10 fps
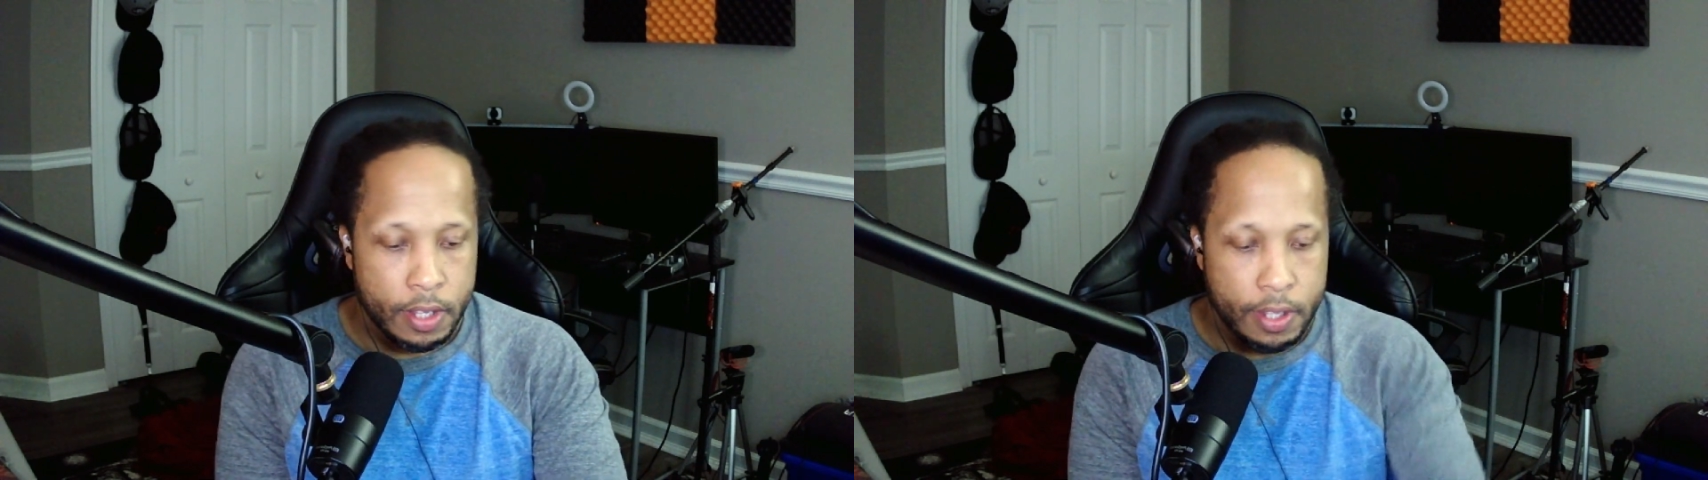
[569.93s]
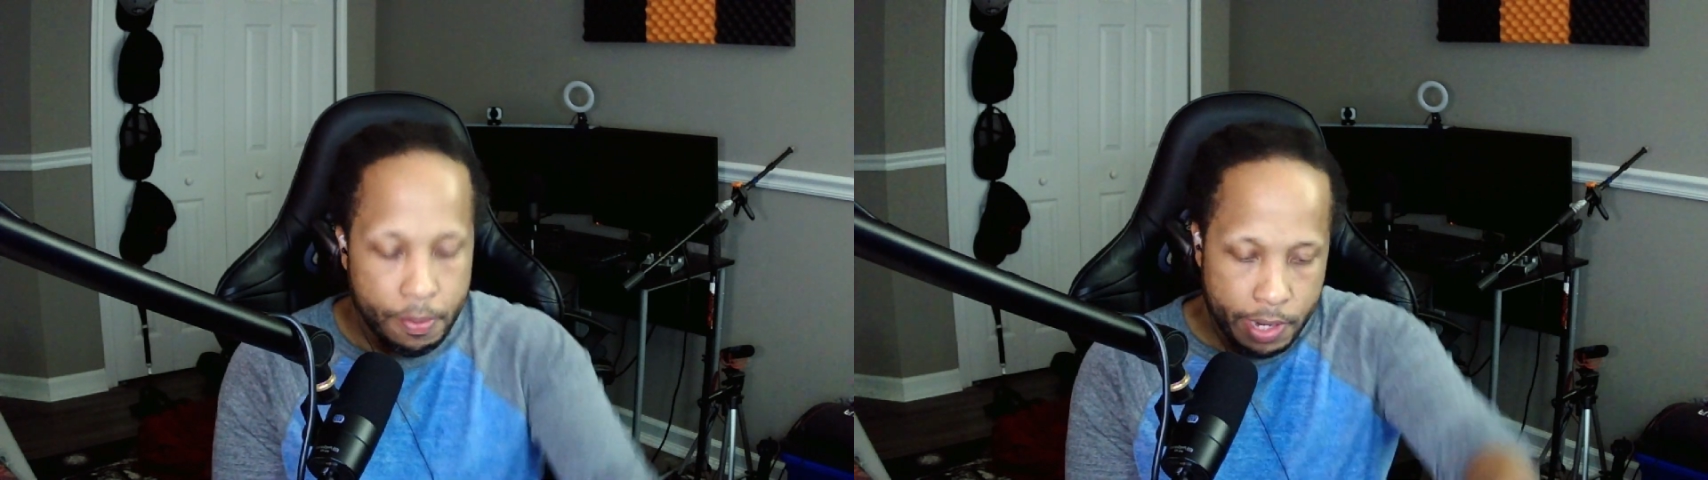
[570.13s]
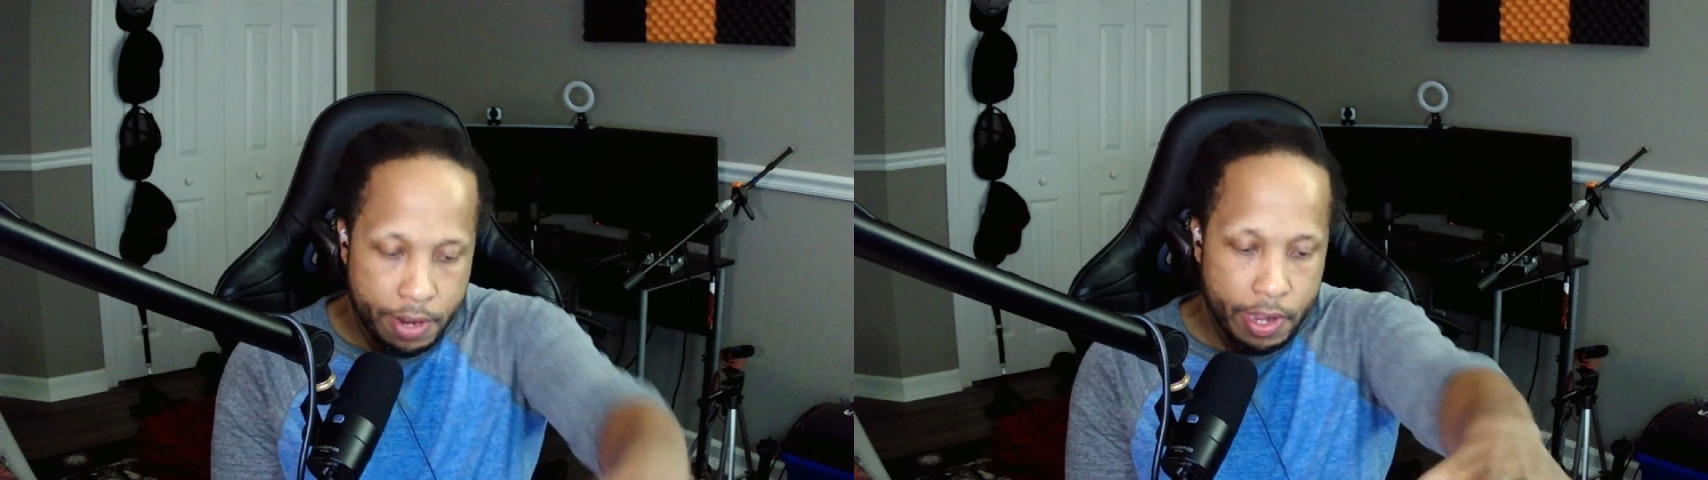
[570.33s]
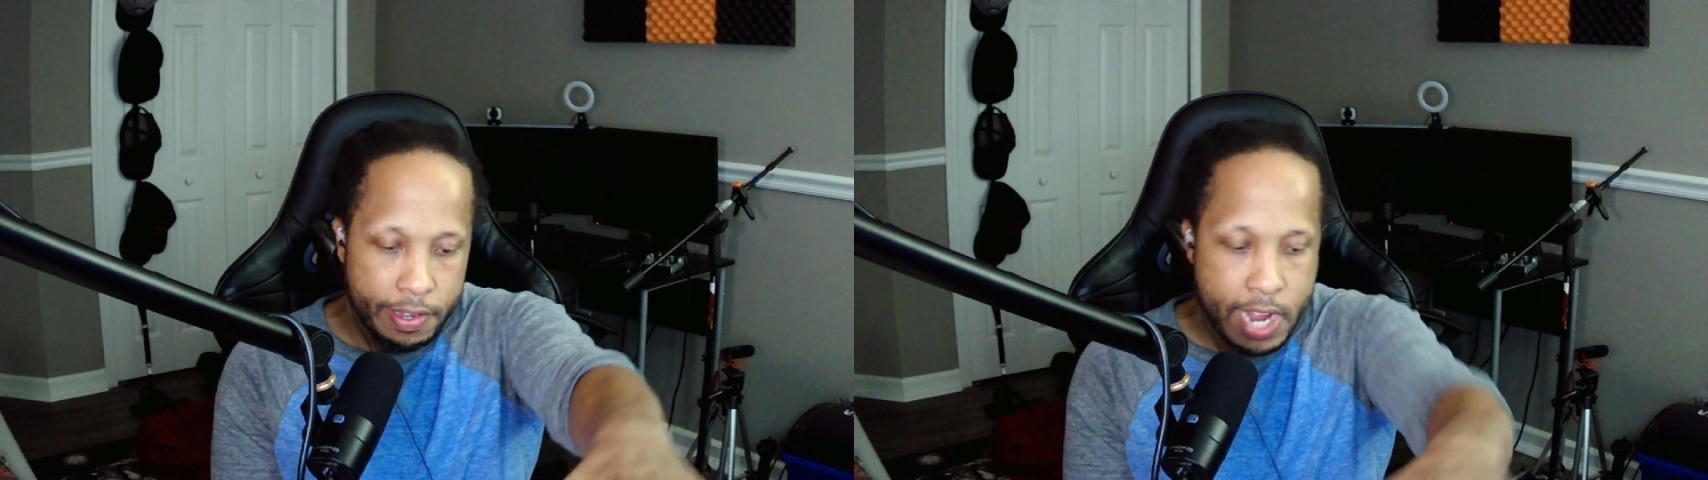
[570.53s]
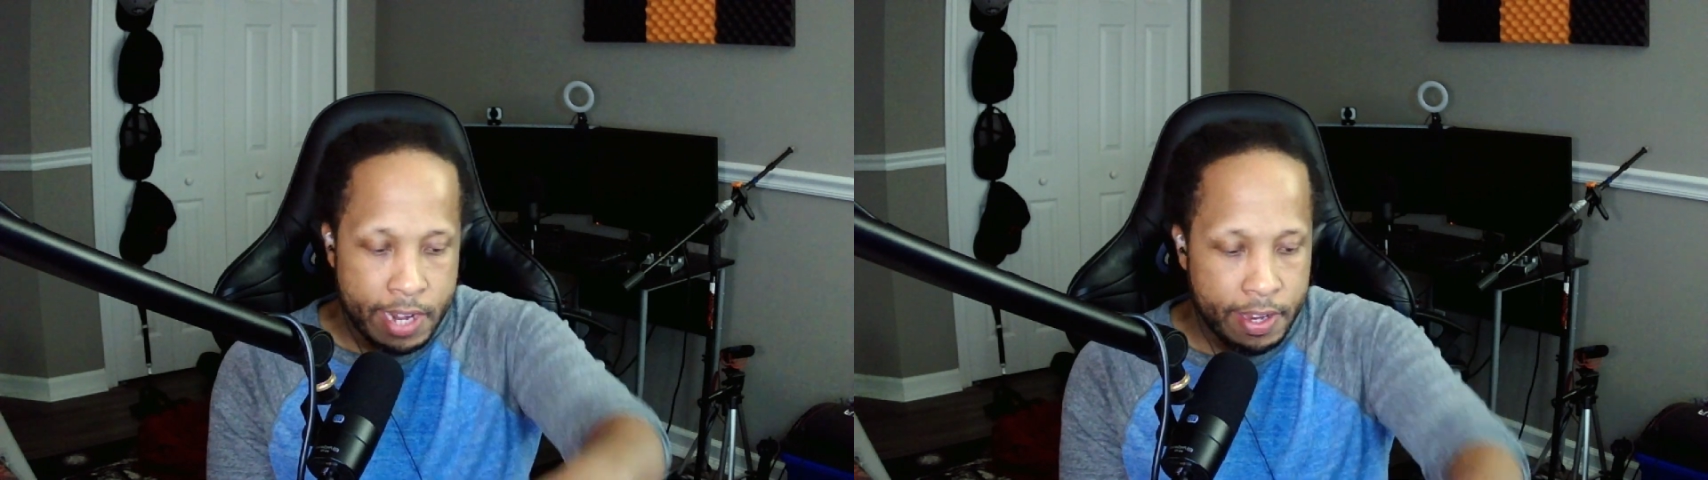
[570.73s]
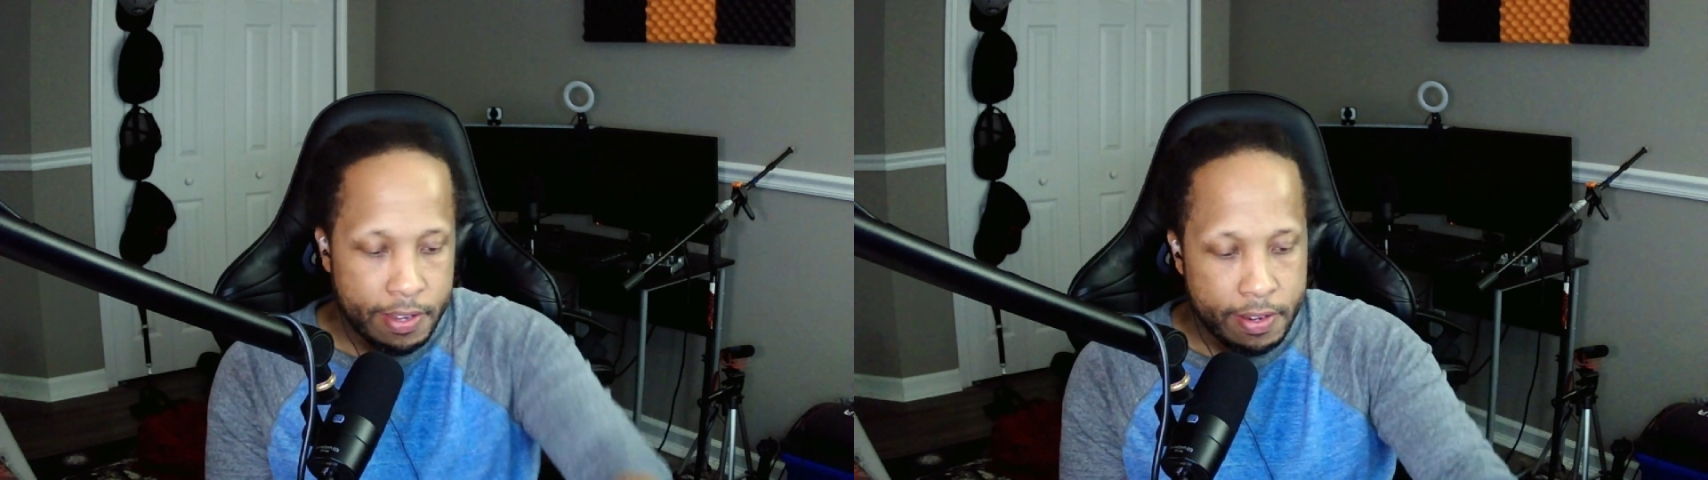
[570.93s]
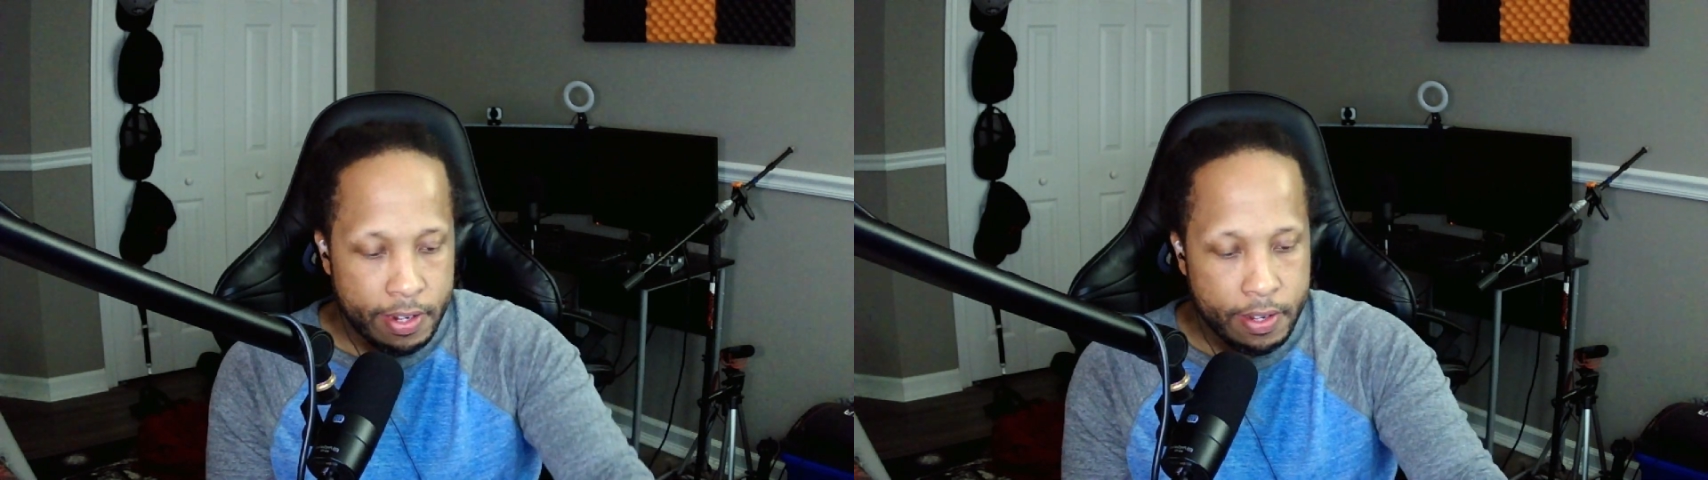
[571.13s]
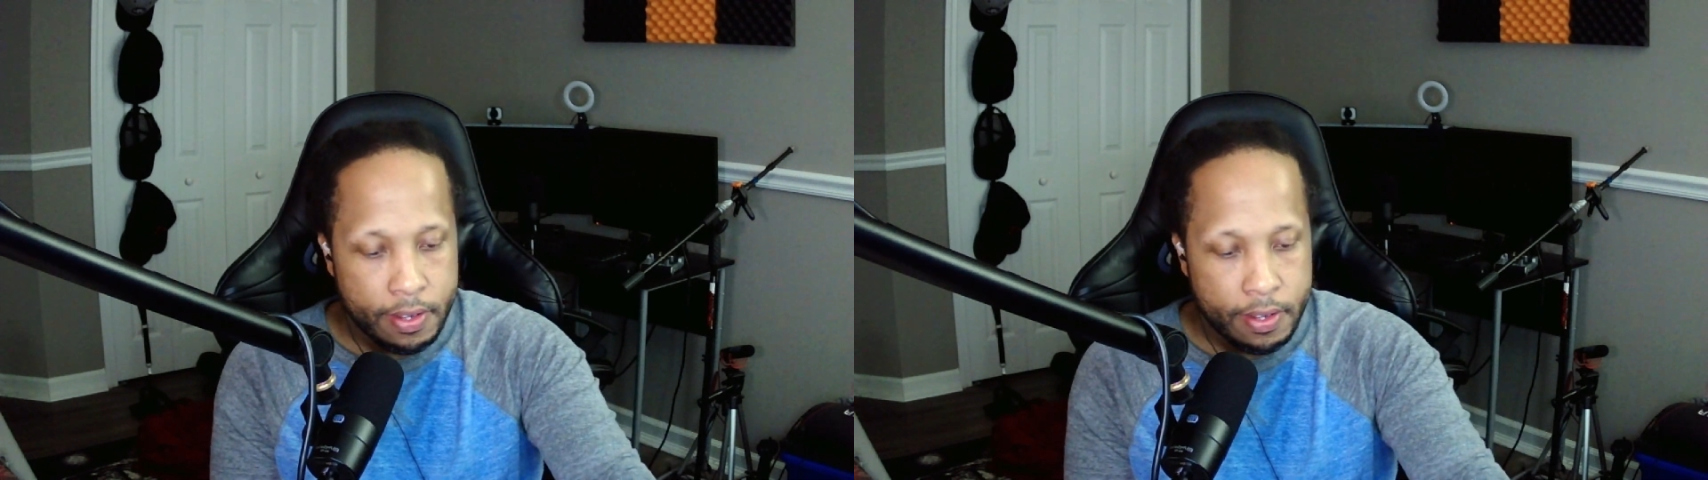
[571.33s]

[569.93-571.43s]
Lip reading: I mean, I know it's not Disney,